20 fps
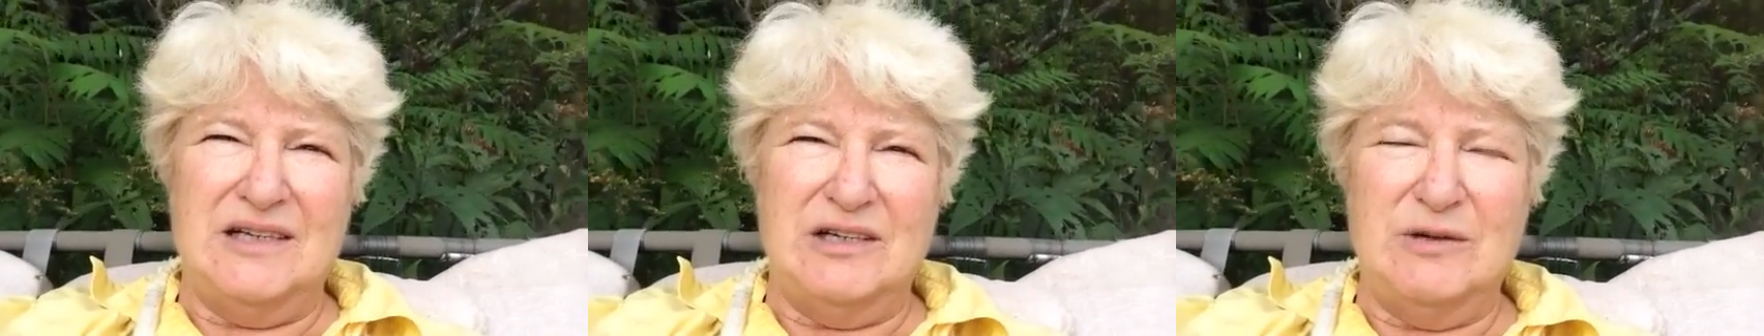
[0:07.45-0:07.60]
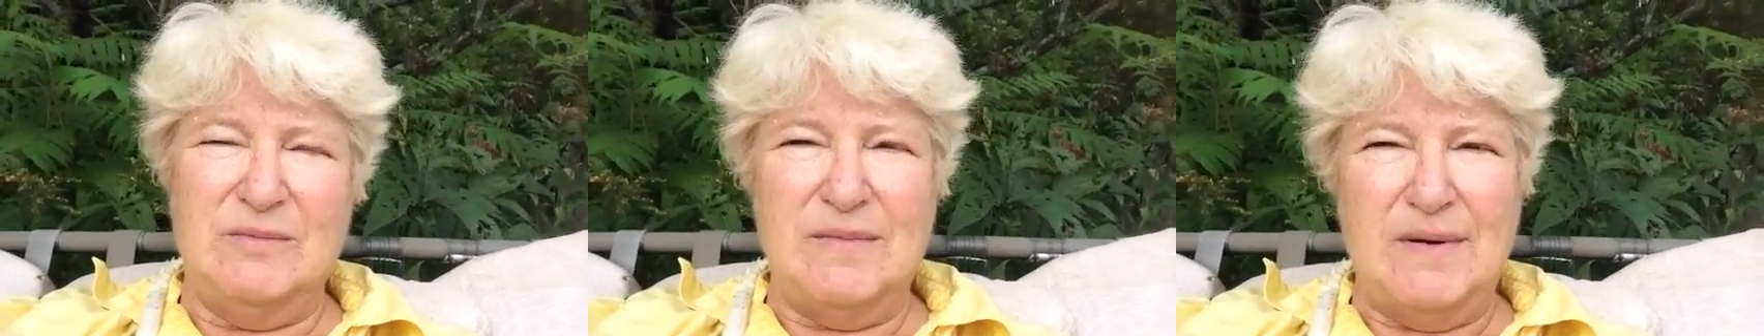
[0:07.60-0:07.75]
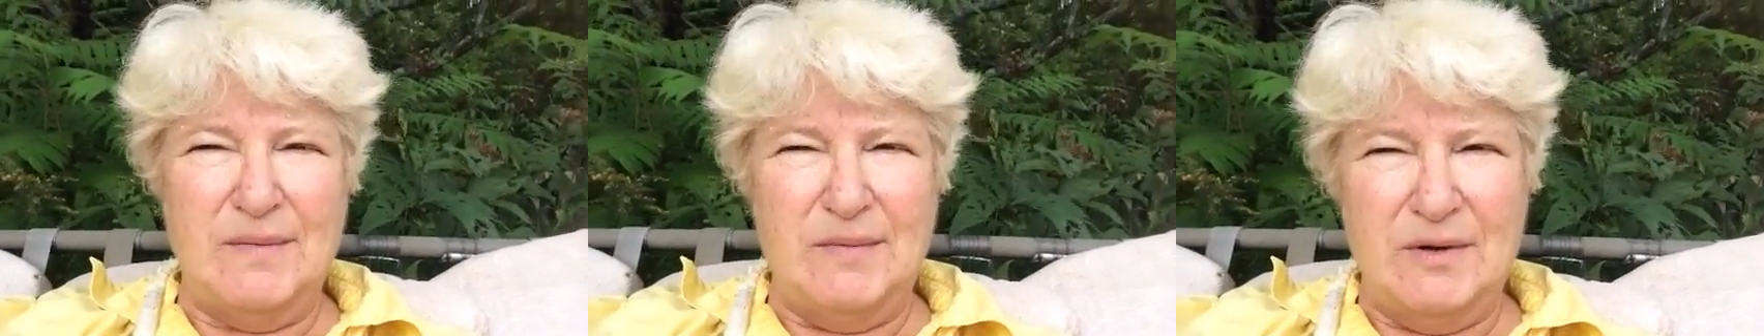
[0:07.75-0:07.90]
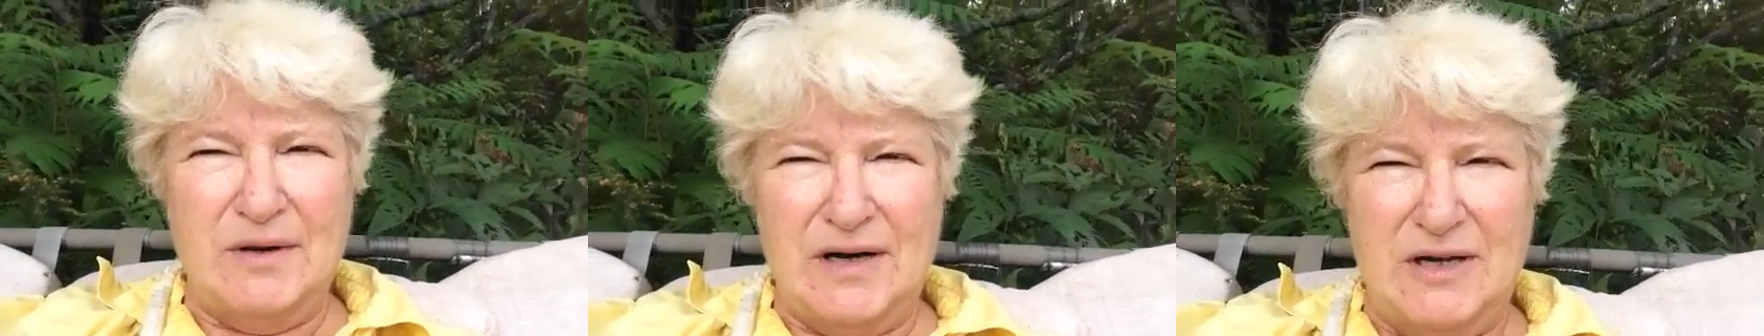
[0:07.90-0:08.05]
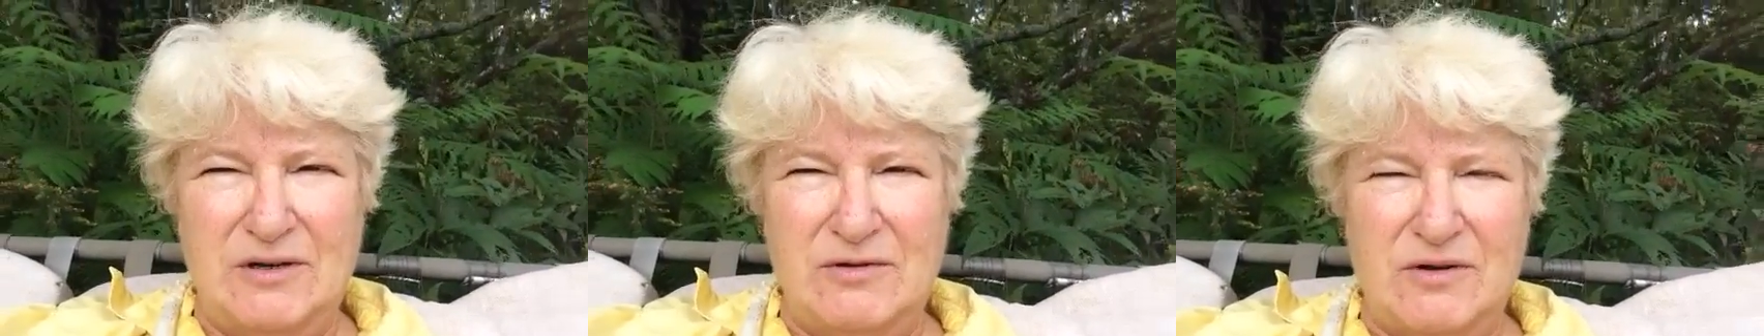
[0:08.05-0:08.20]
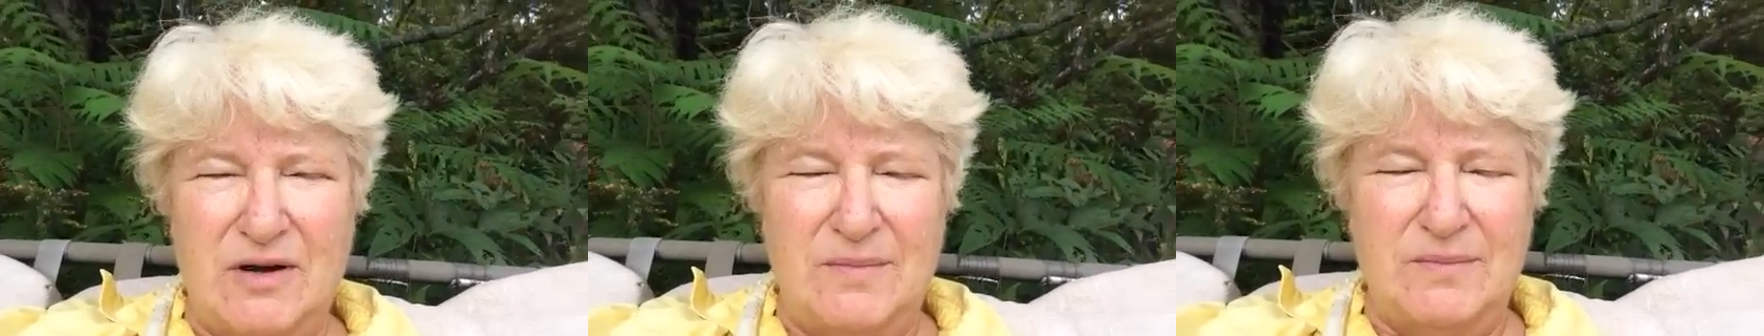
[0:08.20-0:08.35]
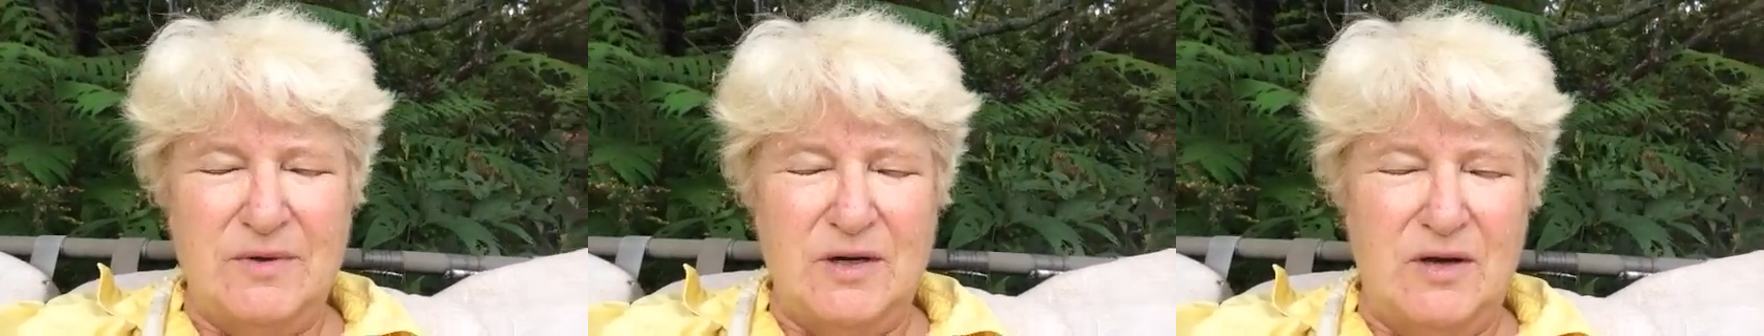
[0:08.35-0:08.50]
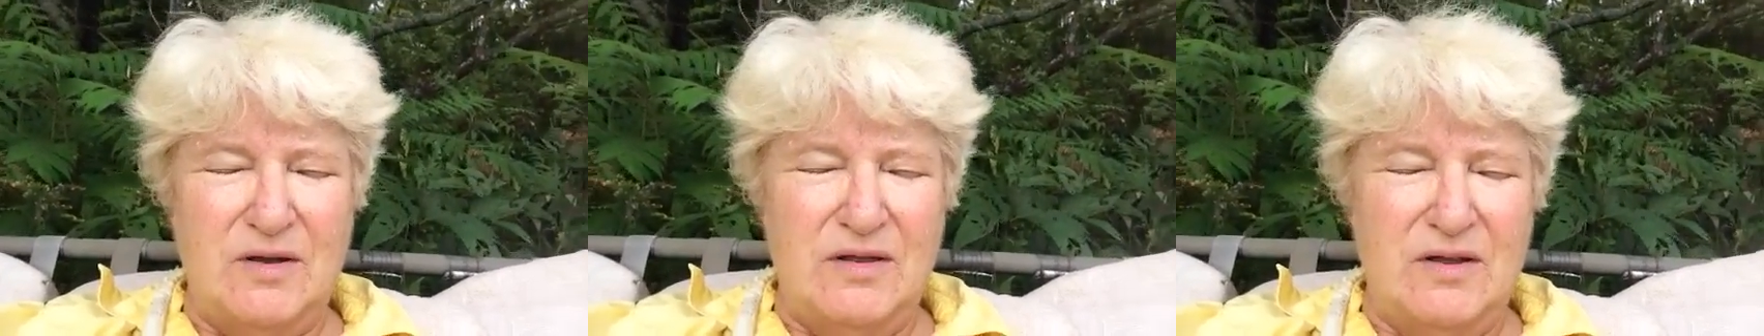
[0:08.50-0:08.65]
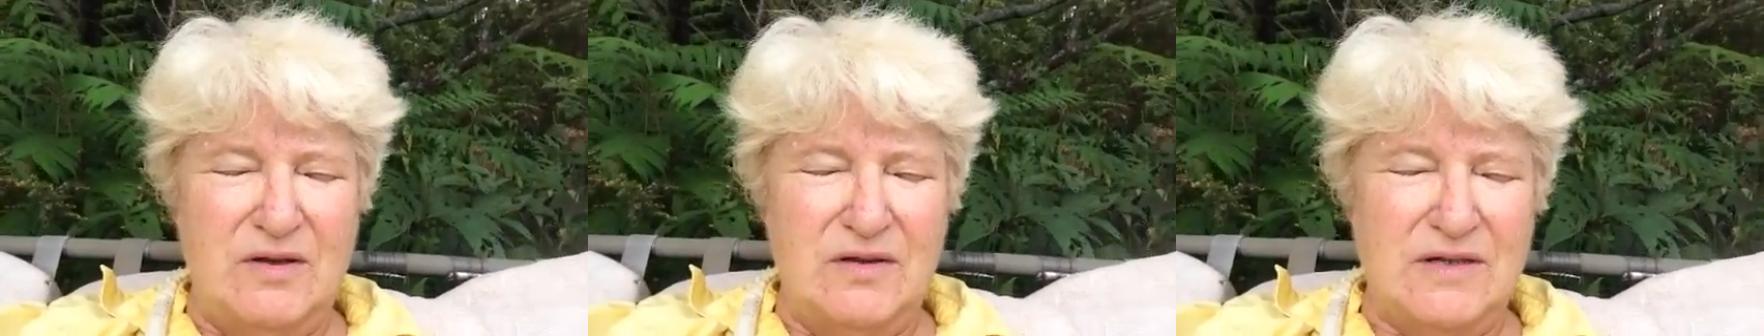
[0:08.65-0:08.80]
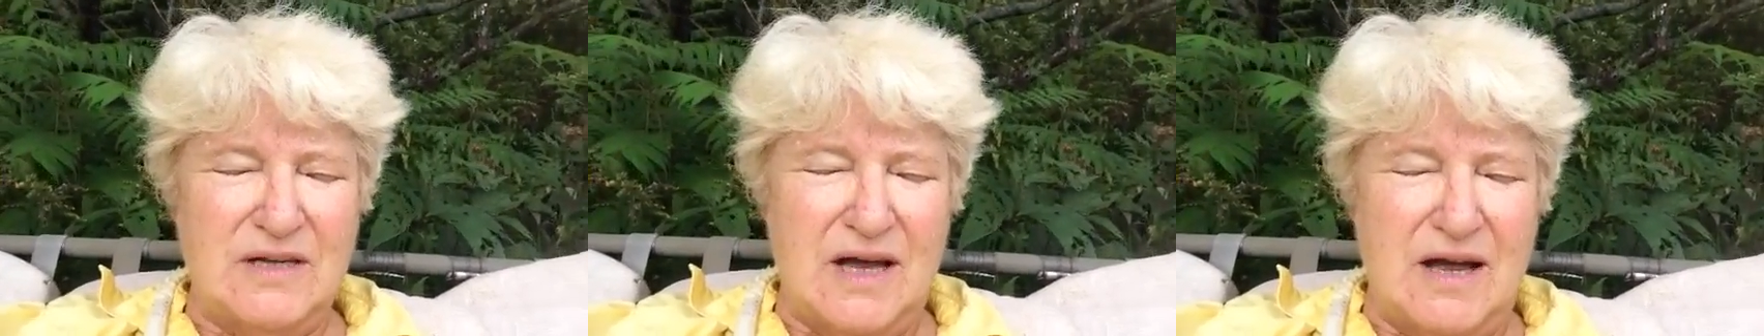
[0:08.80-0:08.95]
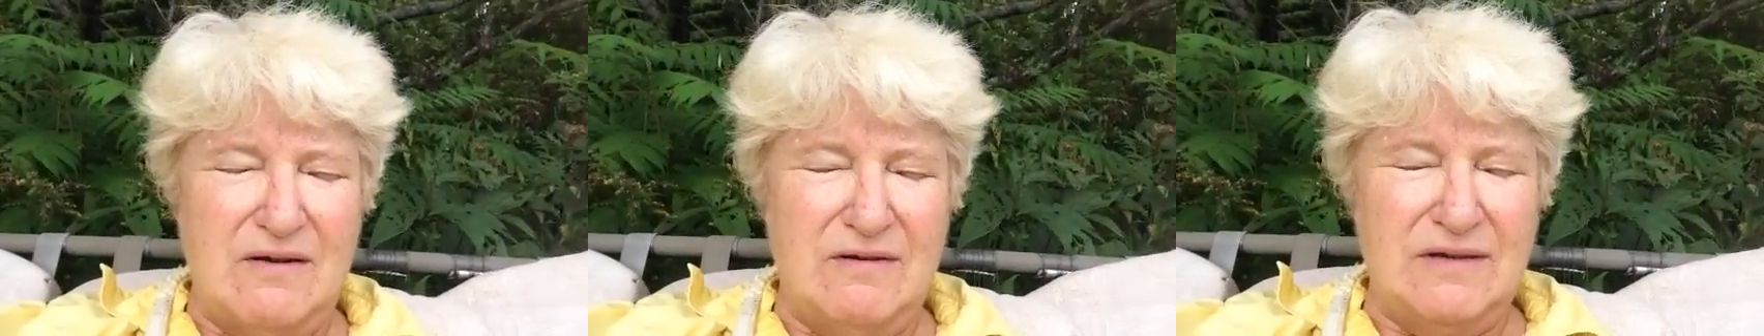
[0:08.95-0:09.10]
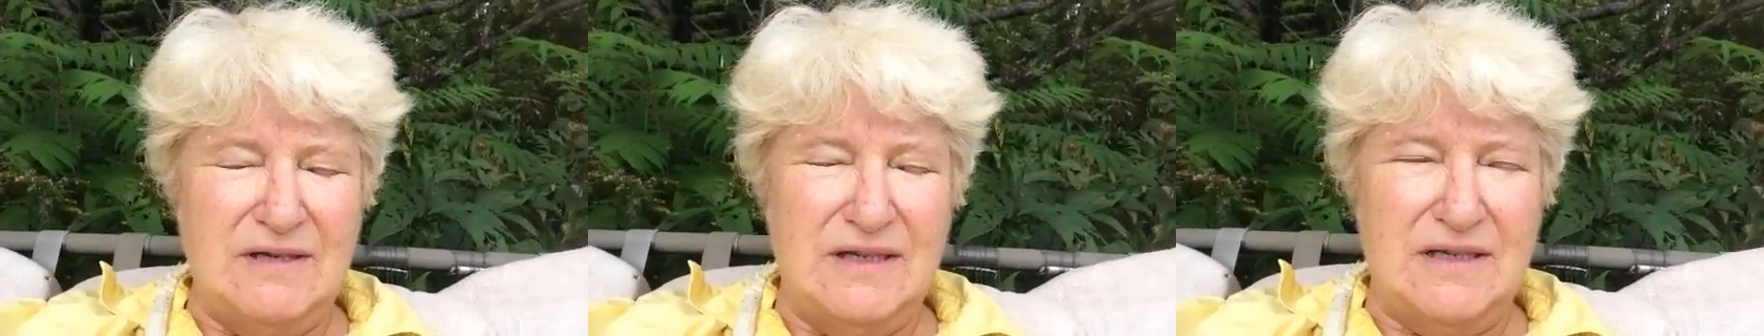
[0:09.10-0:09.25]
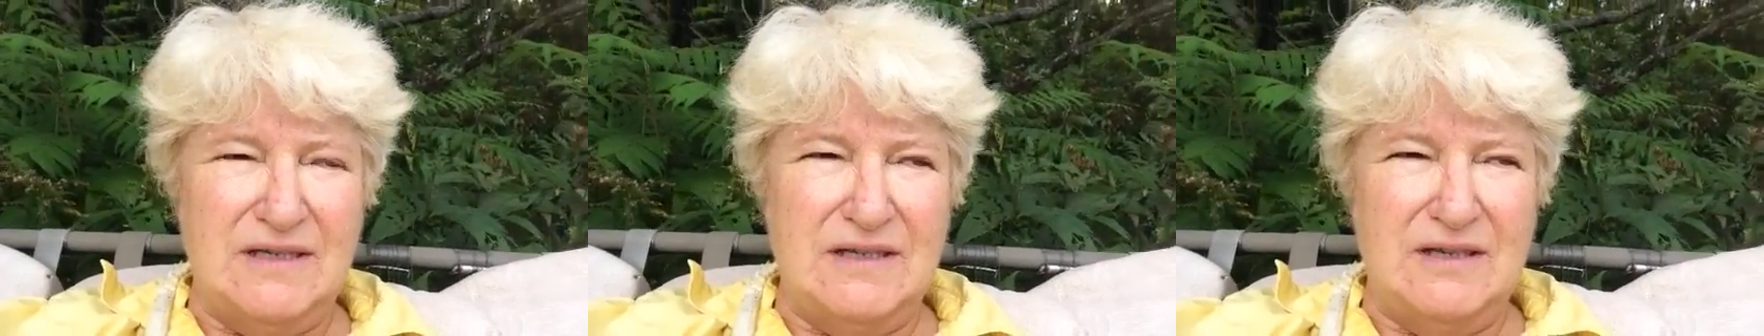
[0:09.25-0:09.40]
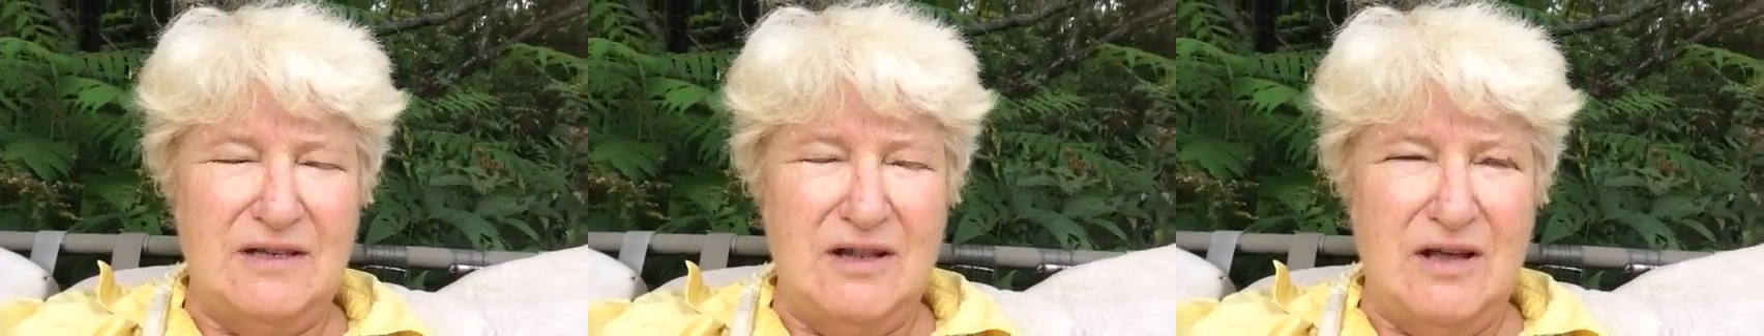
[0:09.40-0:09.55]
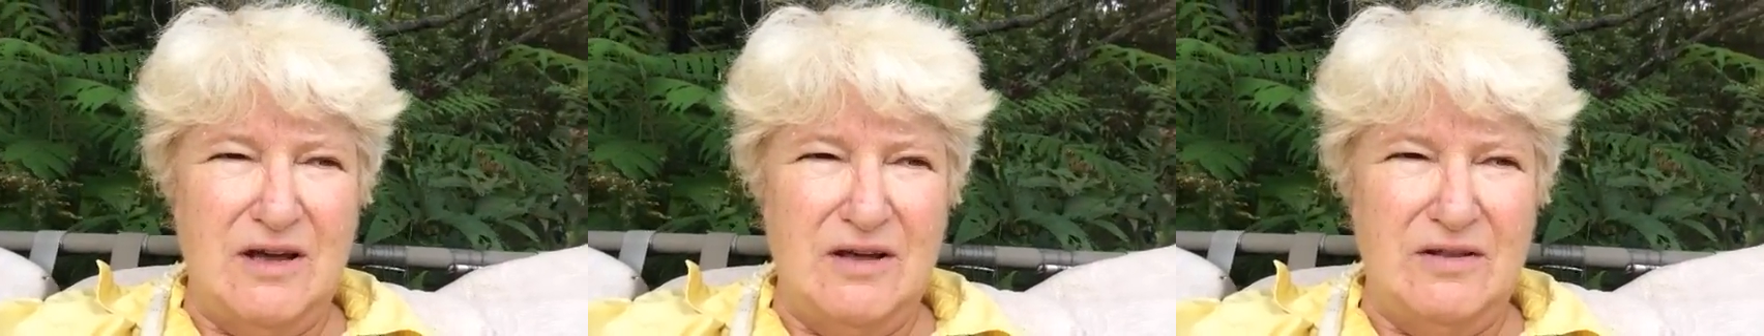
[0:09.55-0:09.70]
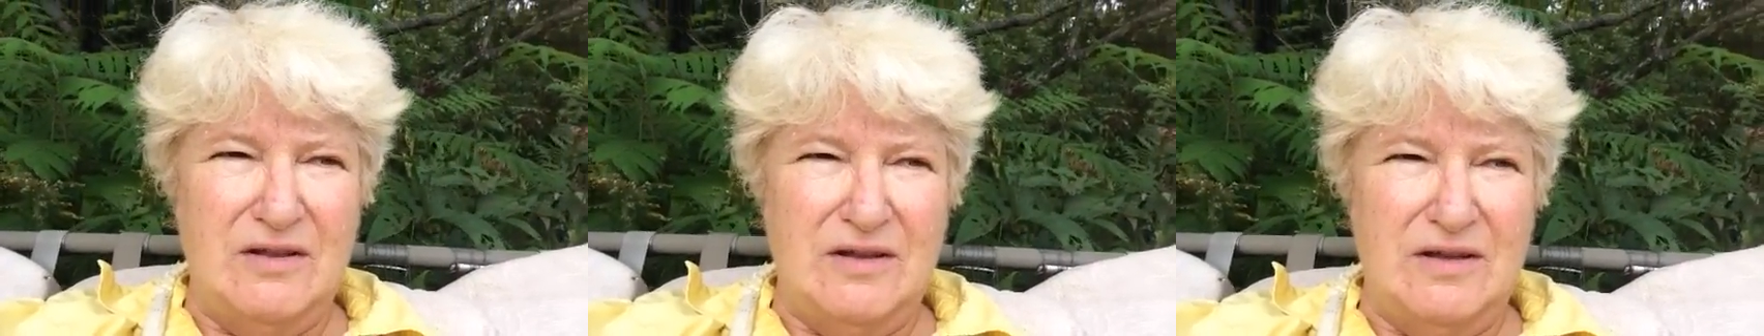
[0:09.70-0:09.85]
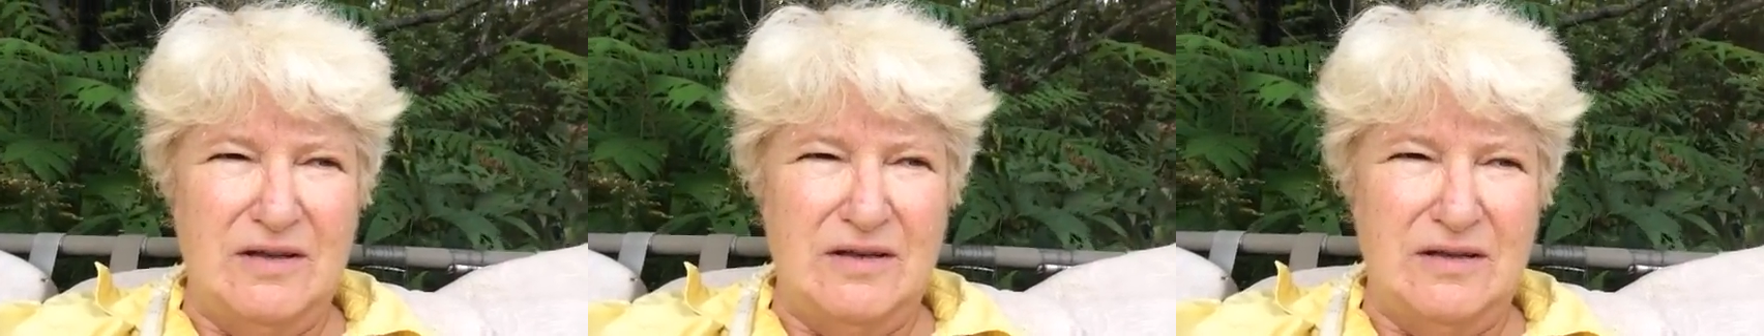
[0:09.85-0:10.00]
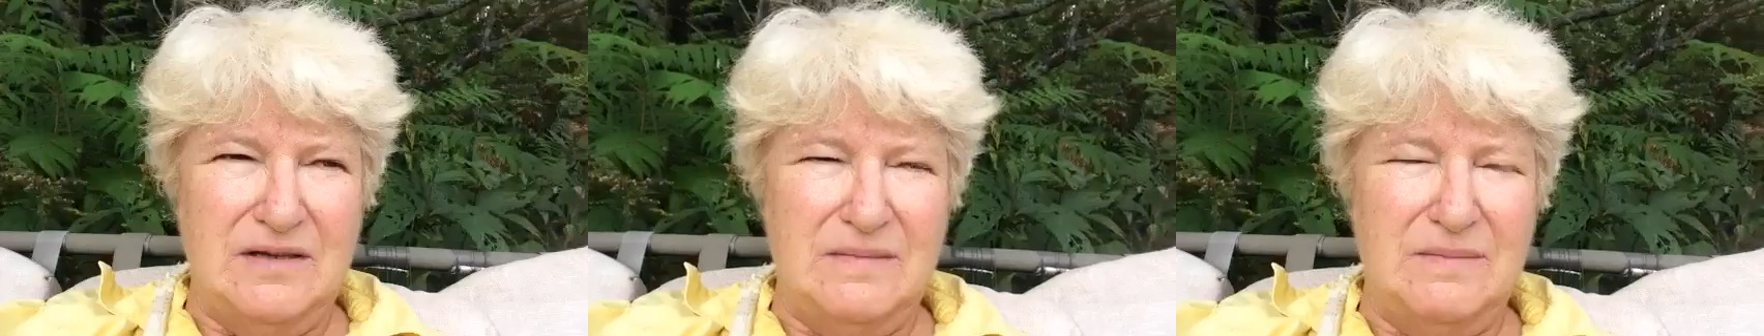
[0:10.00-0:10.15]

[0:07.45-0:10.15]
Remember I dropped all those irises along the